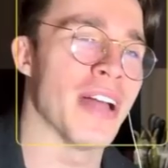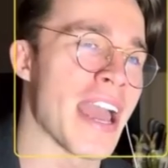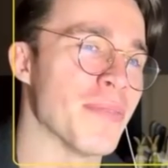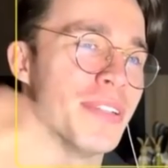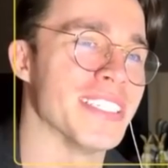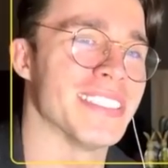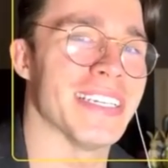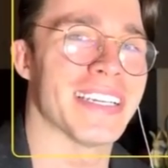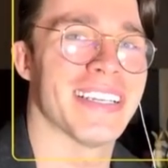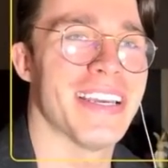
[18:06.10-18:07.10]

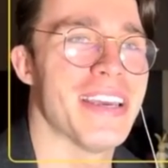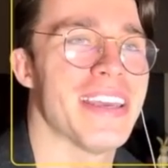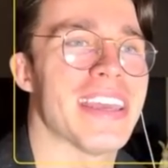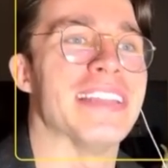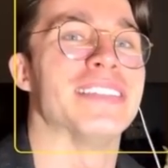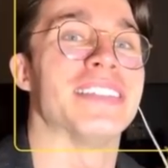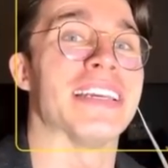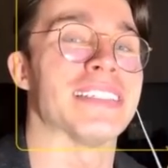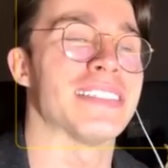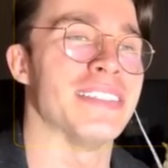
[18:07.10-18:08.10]
animalistic
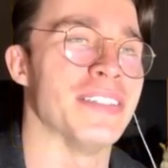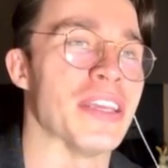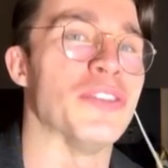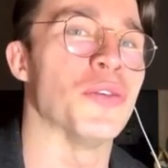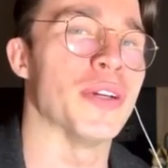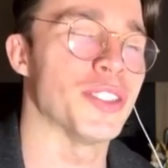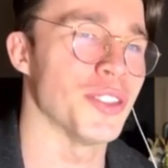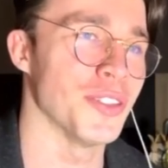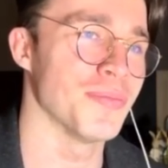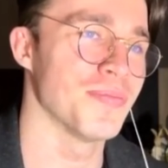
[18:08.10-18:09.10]
instincts and intuition.
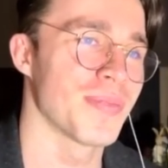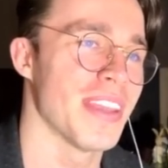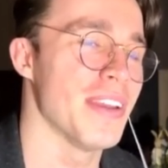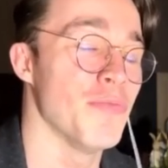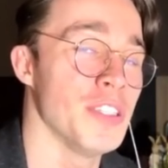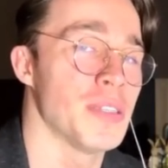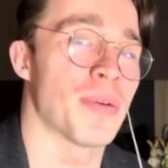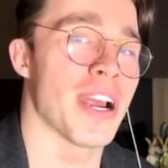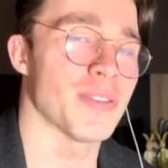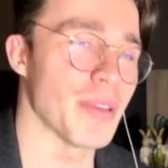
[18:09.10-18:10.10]
Wouldn't
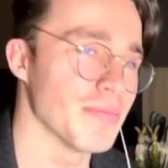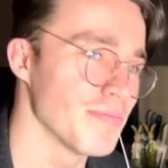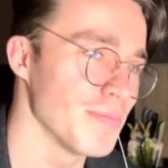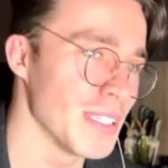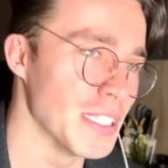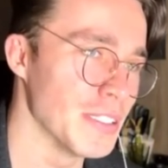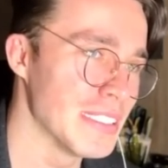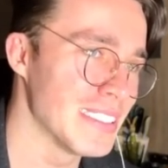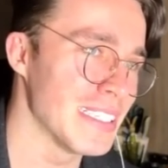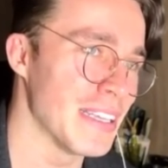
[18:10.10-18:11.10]
surprise me, you know.
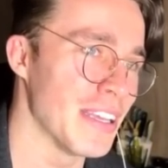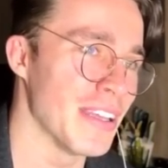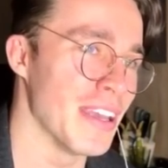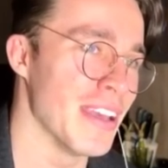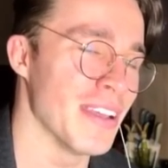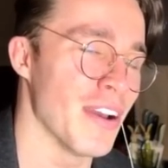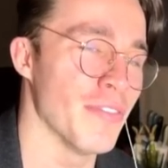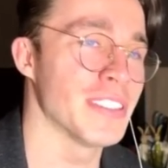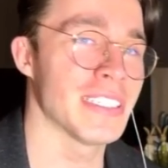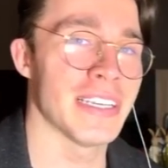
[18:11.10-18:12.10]
It,
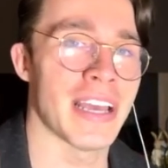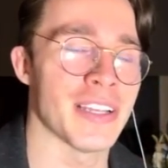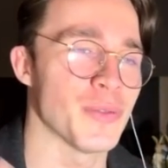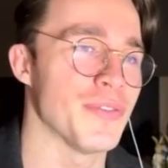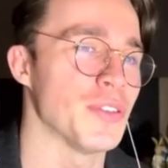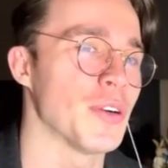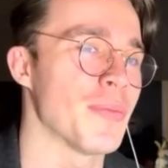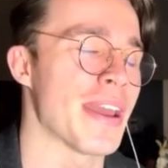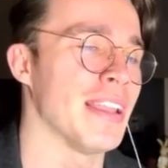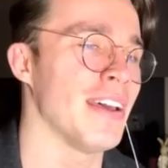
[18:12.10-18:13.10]
obviously, as we've talked
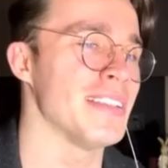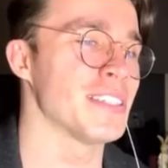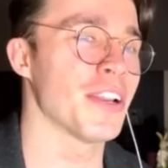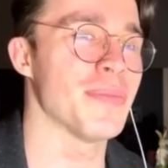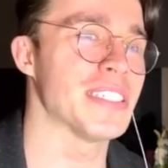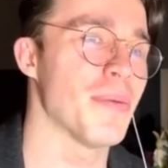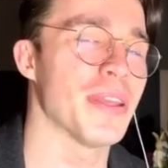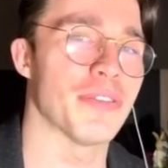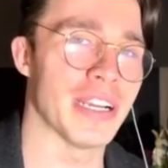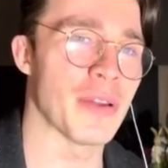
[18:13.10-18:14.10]
about a lot, there's going to be something
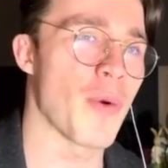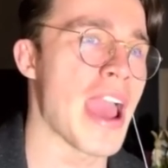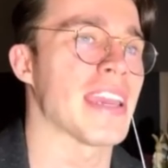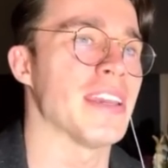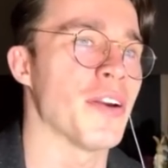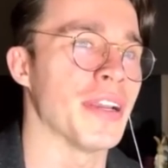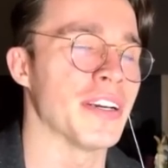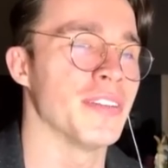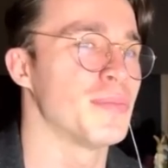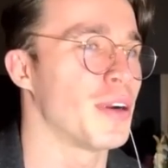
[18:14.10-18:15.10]
really wacky going
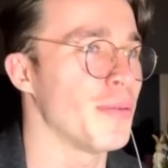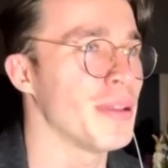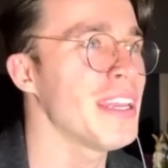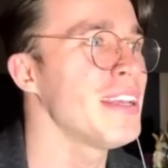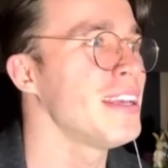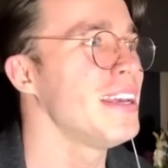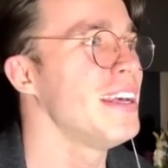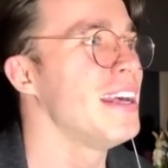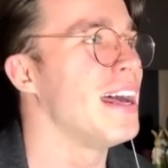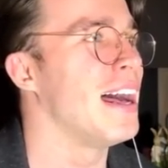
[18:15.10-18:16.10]
on, probably.
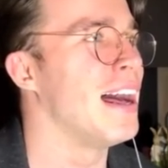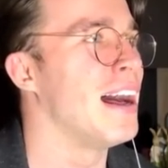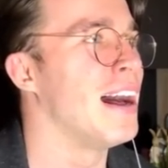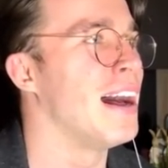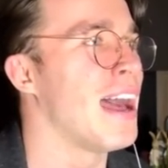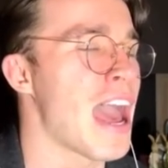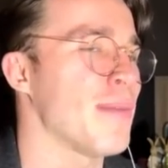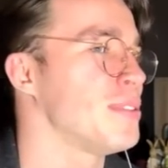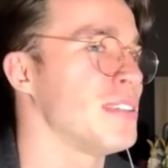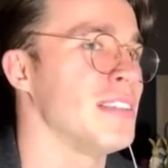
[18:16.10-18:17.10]
Uh,
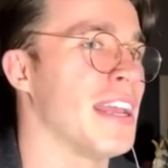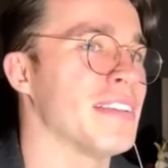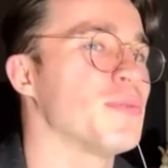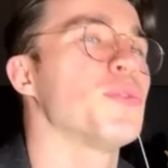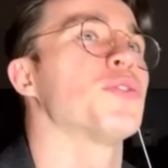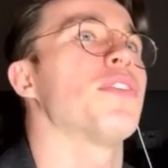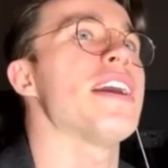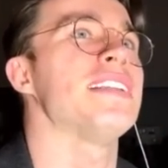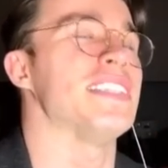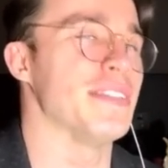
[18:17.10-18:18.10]
abs like
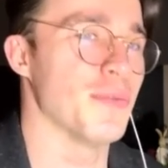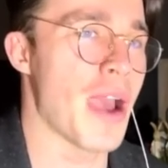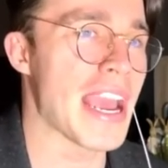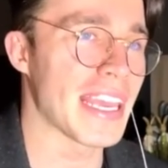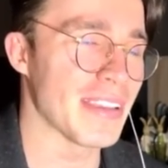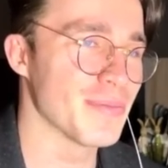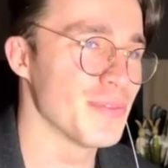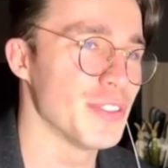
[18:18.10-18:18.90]
crazy wacky, for